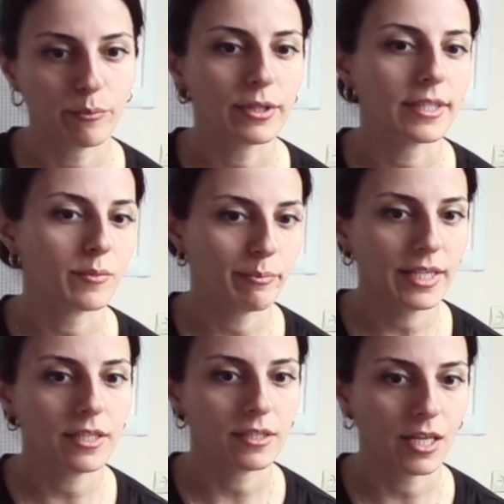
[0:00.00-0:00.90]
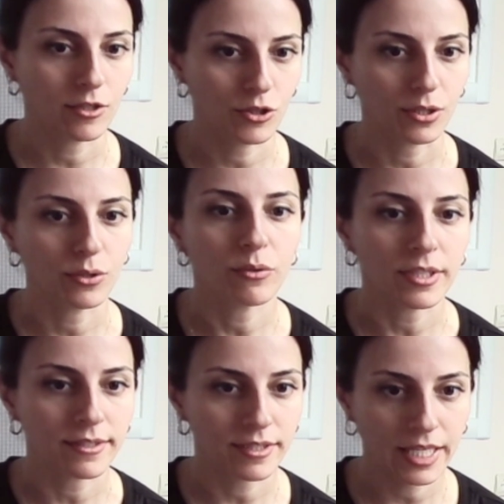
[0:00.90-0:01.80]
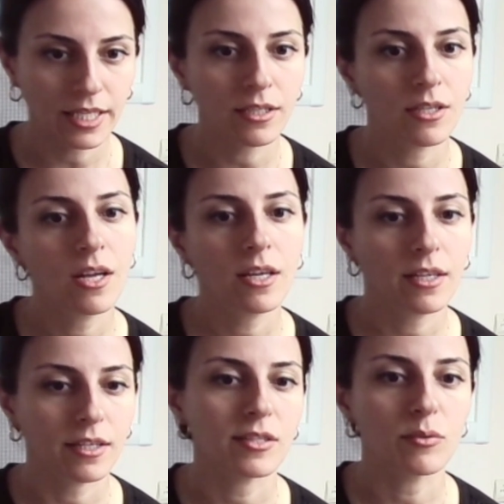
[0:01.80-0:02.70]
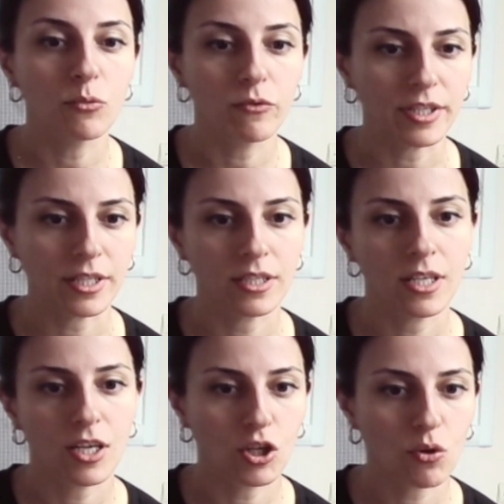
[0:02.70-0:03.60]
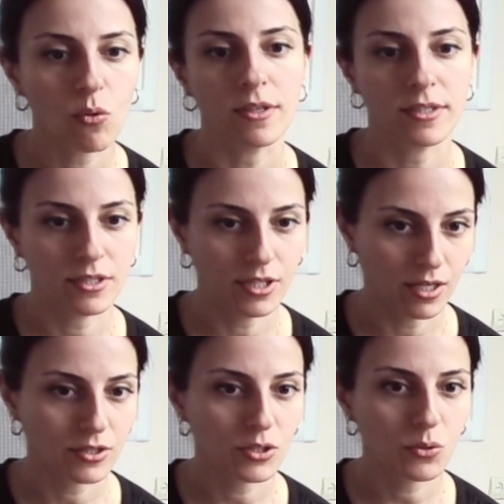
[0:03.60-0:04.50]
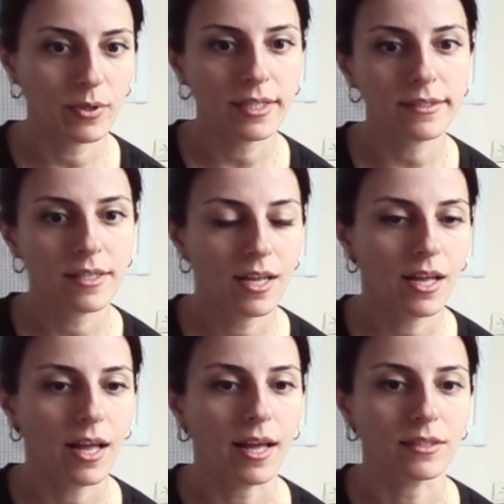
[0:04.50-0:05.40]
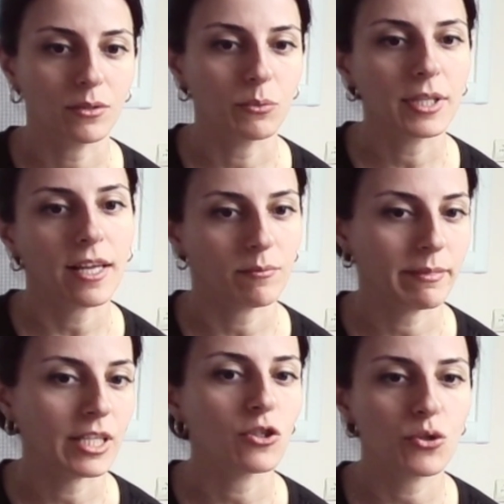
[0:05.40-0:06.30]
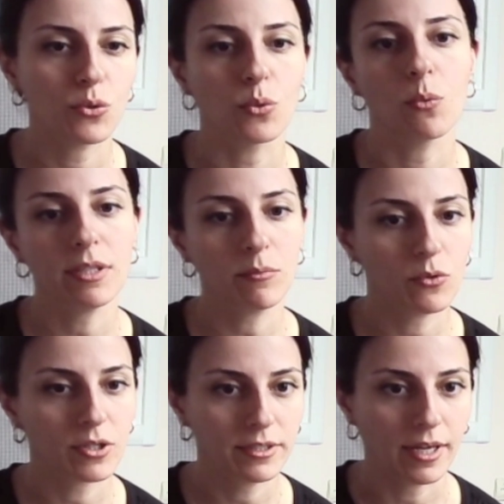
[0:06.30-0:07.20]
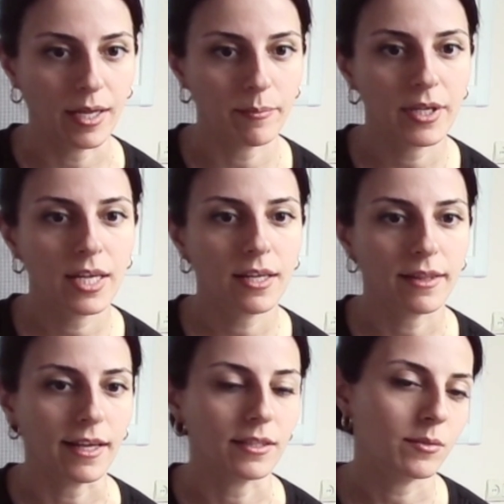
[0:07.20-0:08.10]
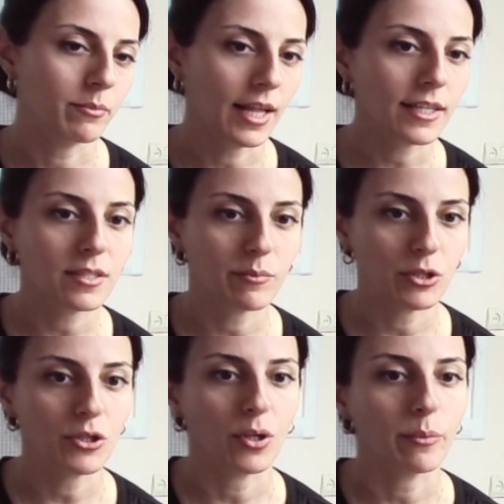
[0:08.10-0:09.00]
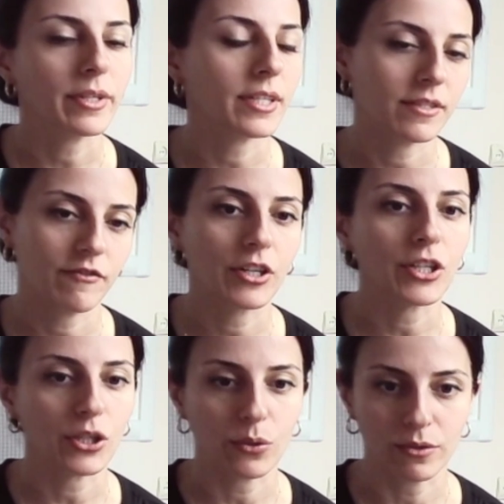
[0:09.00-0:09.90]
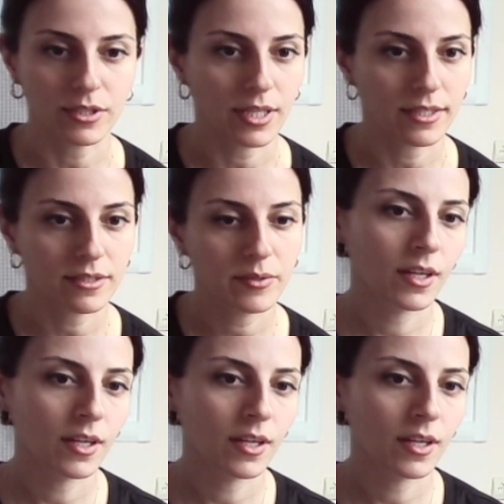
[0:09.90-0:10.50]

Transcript: Please pay attention to this king. He is moving across dark squares, and we can make sure one more time that black's bishop is very useless.